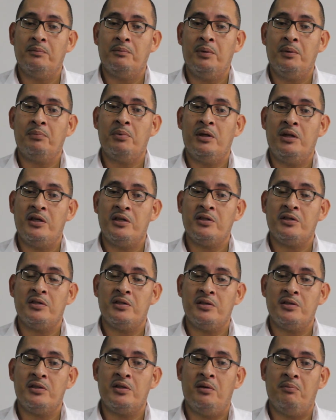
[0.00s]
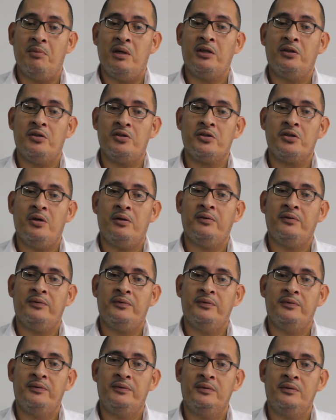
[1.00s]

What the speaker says: populations they're meant to serve.